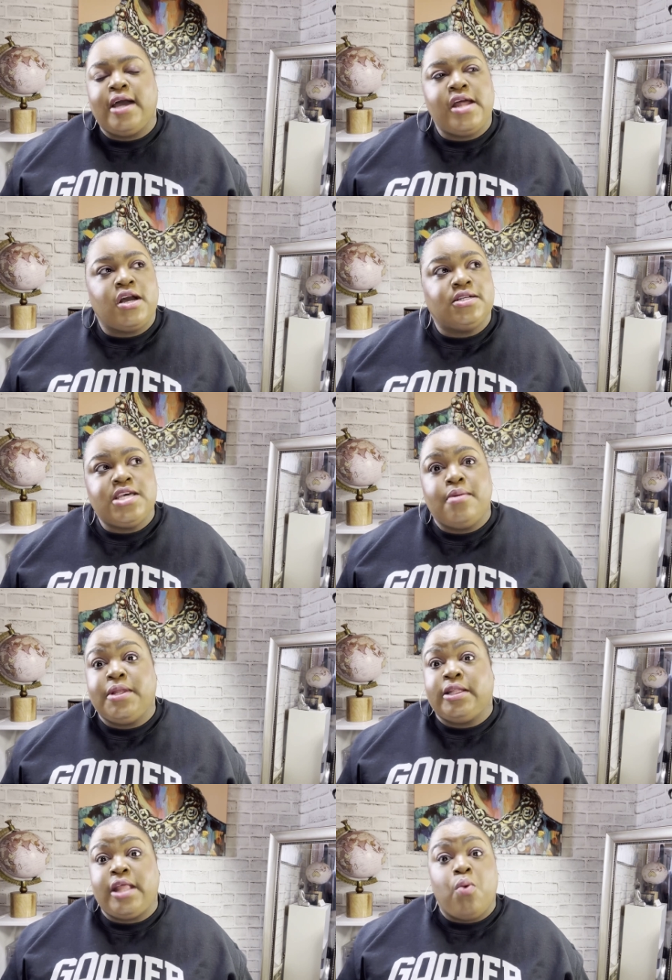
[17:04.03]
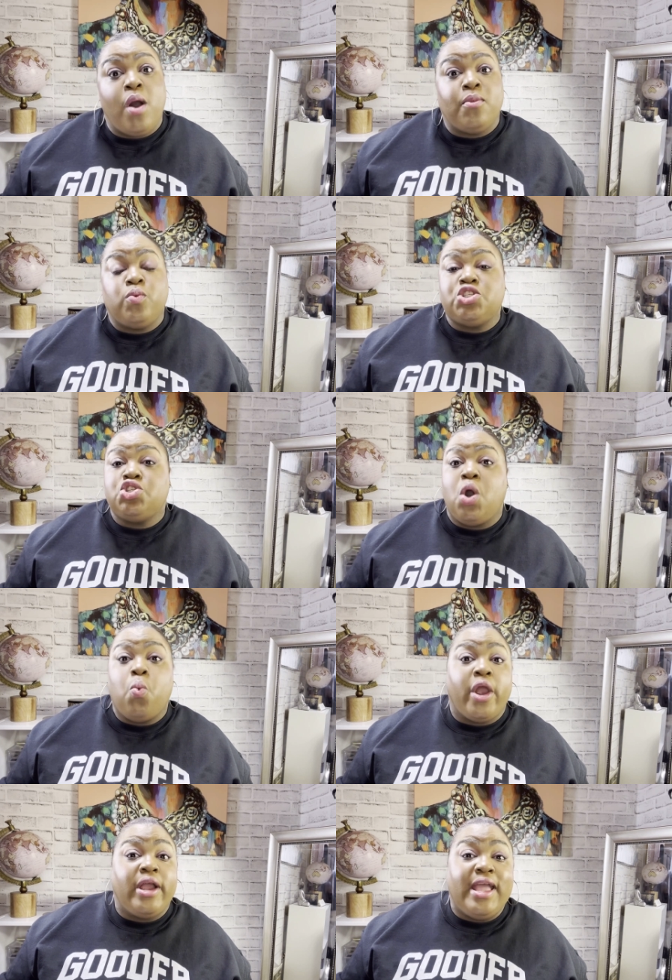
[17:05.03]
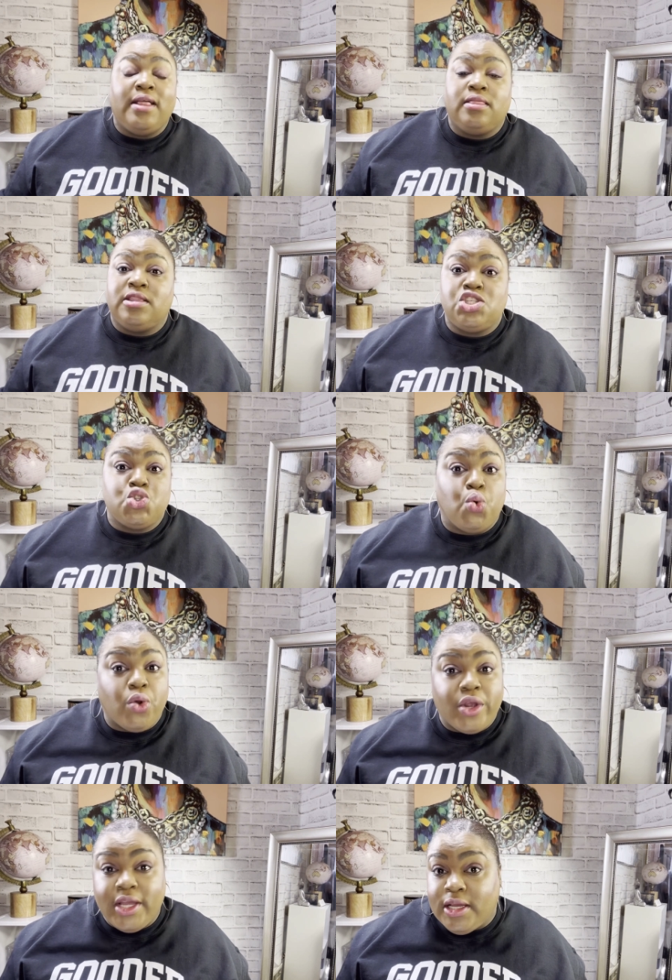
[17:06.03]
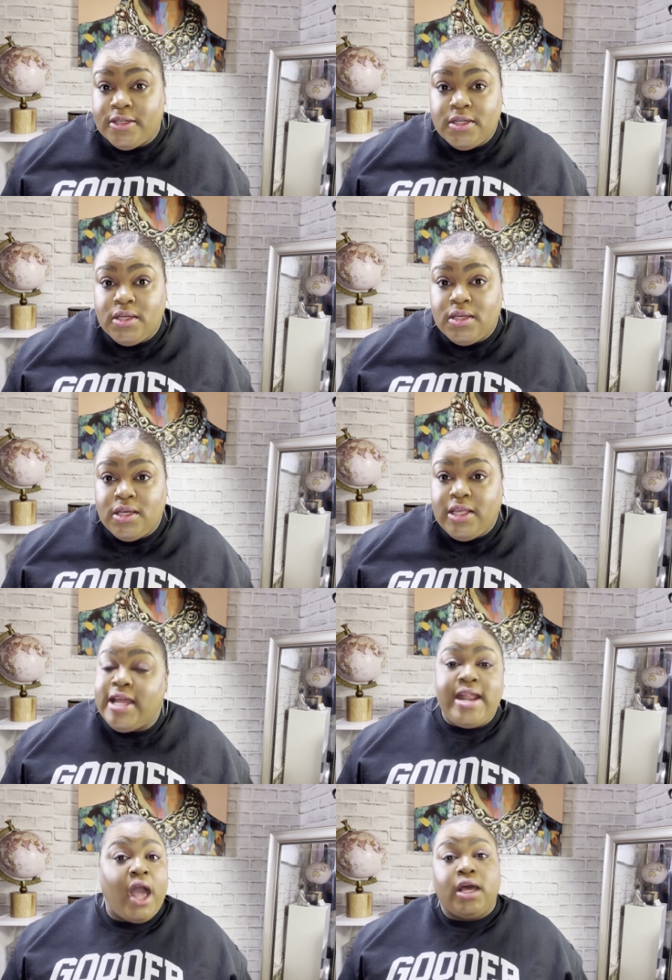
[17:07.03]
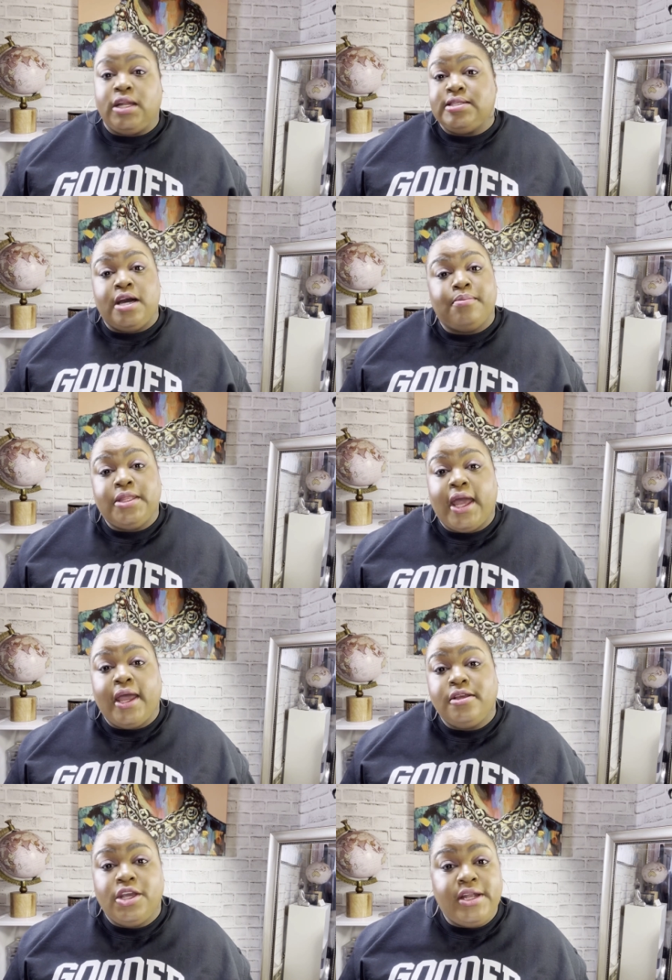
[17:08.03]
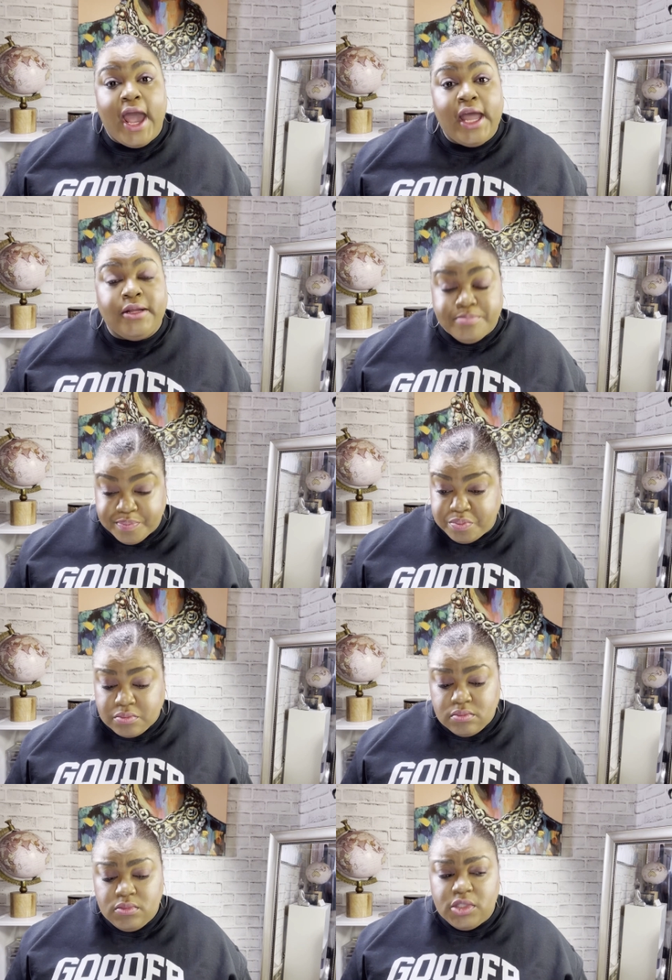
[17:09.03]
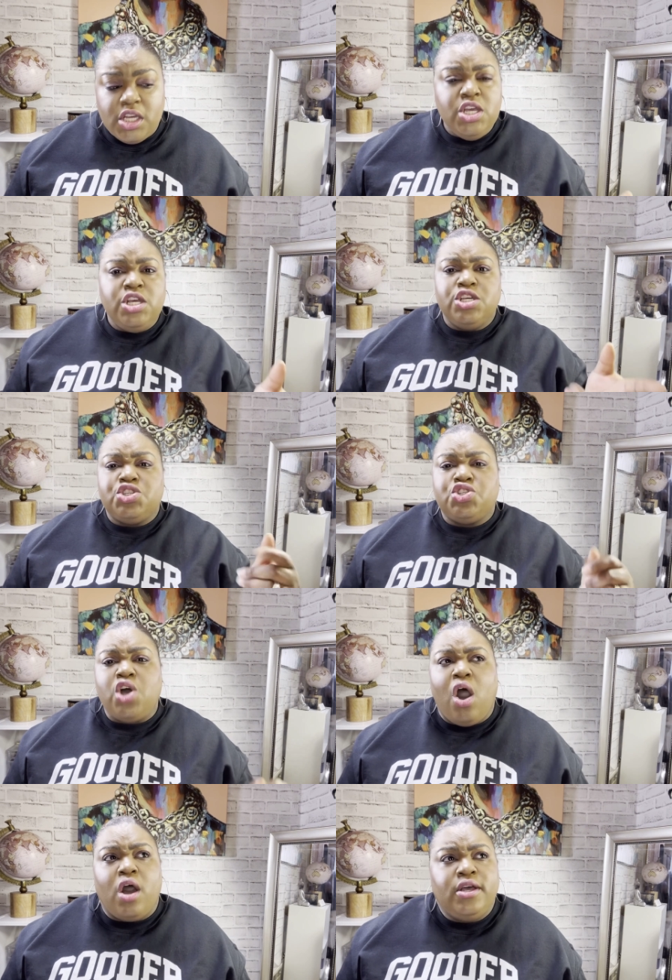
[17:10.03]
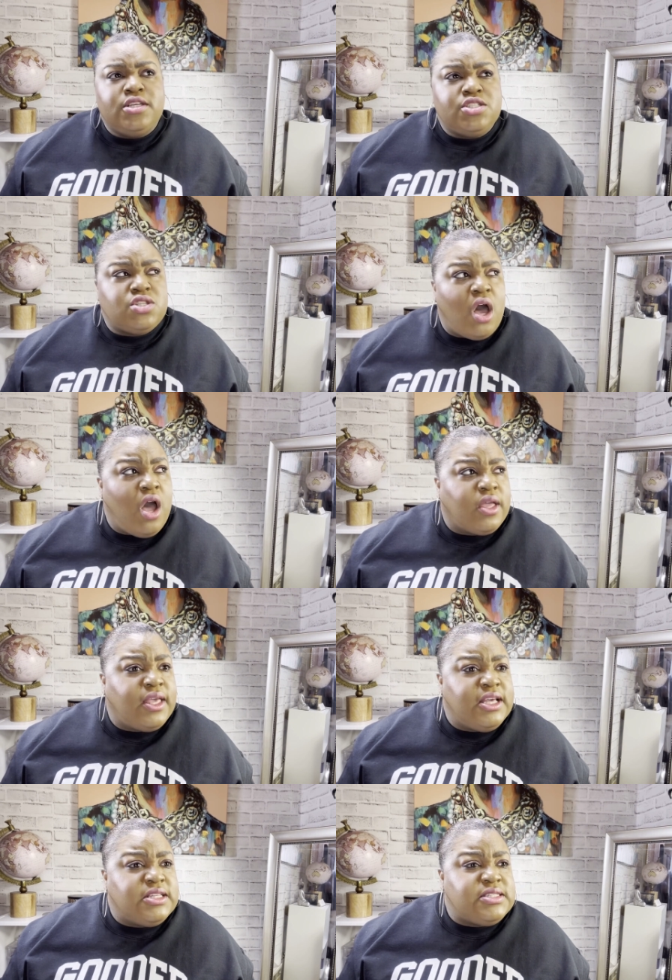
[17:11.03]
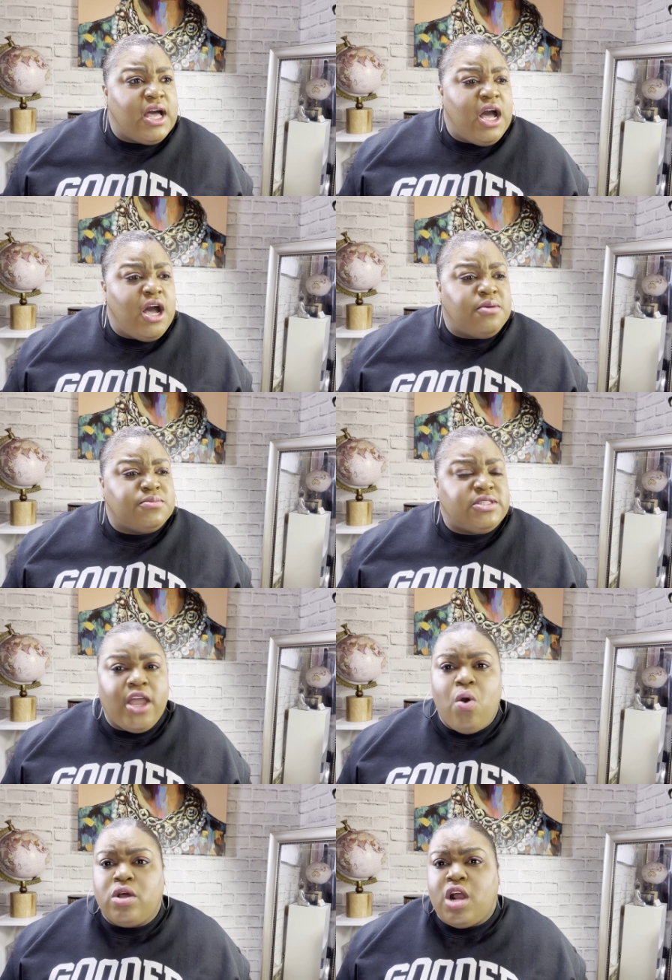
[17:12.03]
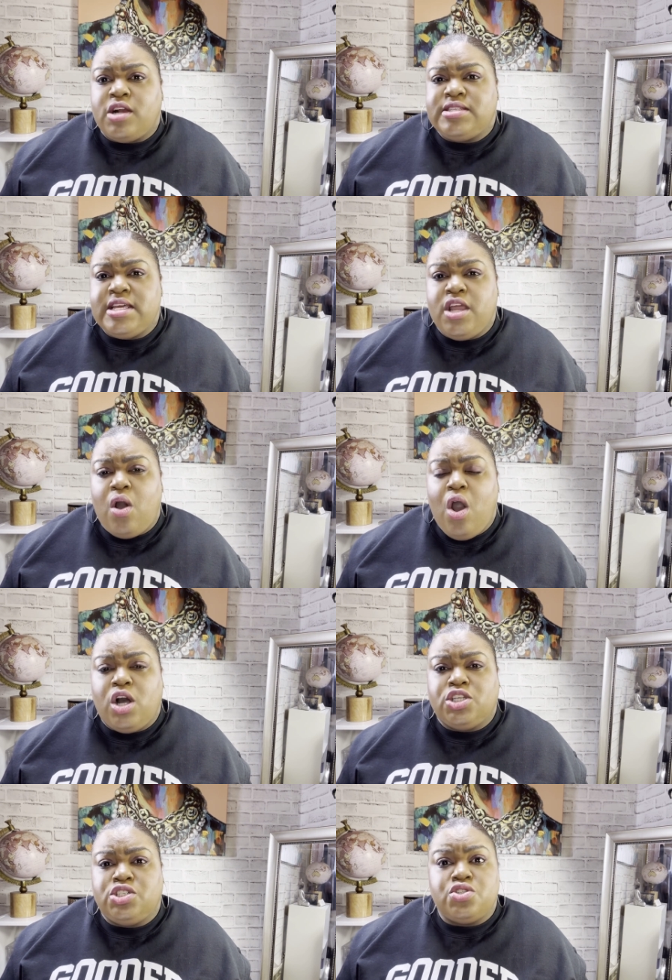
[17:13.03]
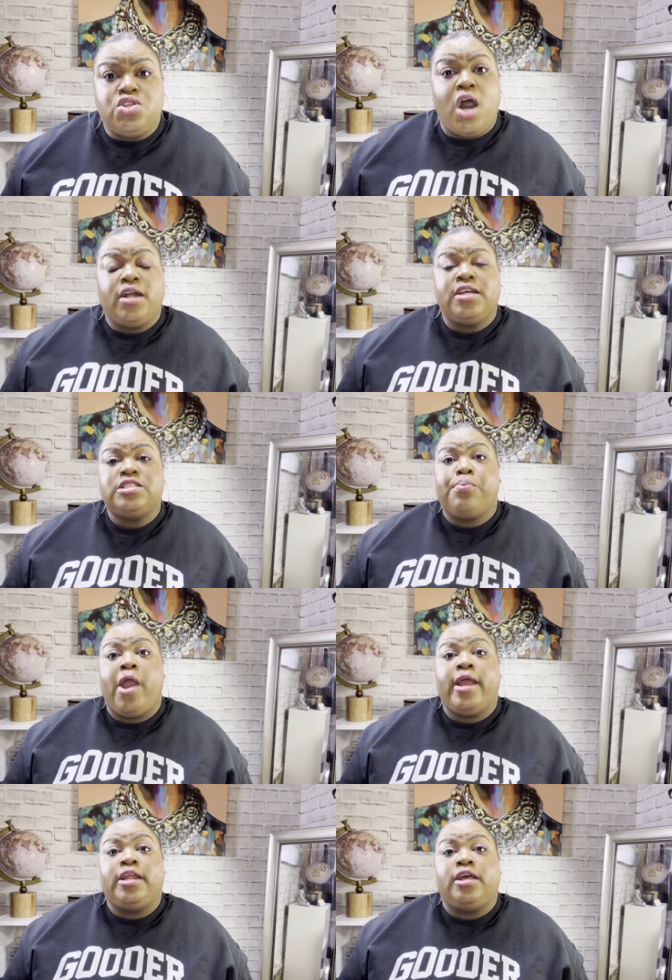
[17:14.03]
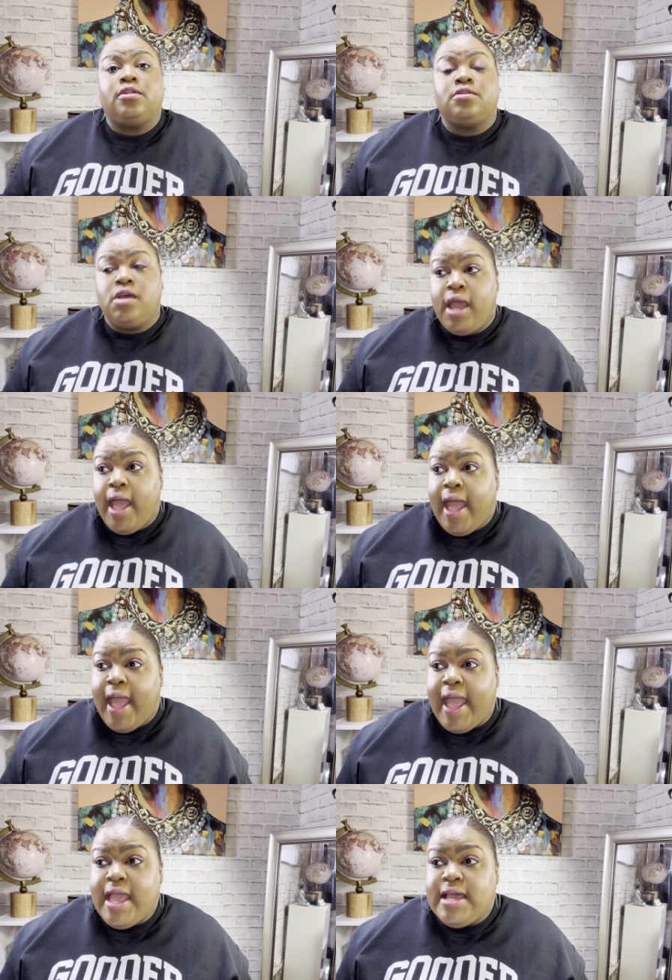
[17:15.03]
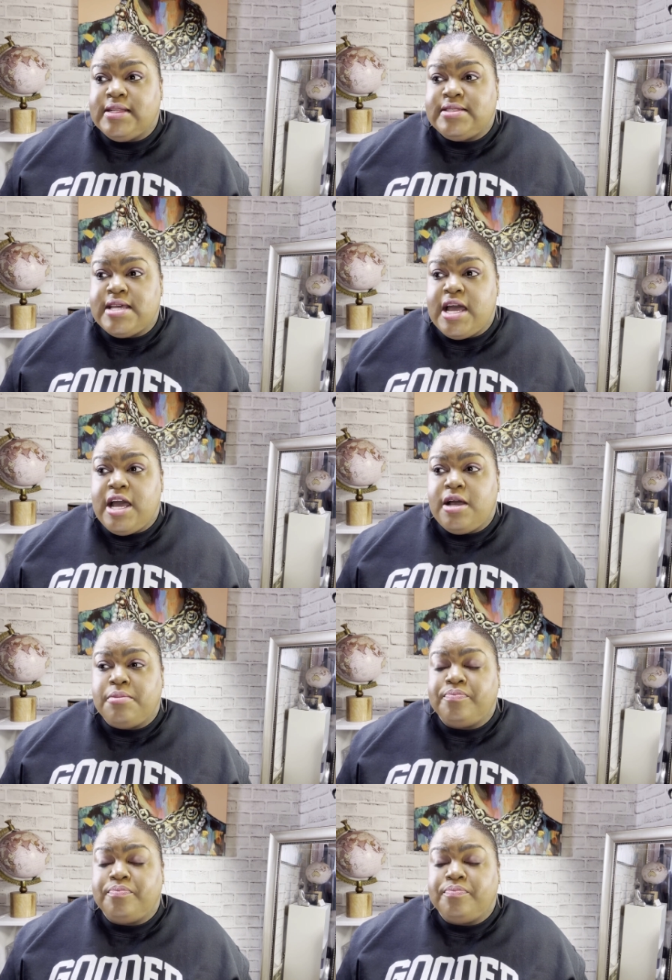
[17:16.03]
gonna tell me that that woman was nowhere in the story. You're not gonna tell me that. You're not. Saw, Saw gets, um, they go on Arsenio Hall show. Saw is pregnant and, um,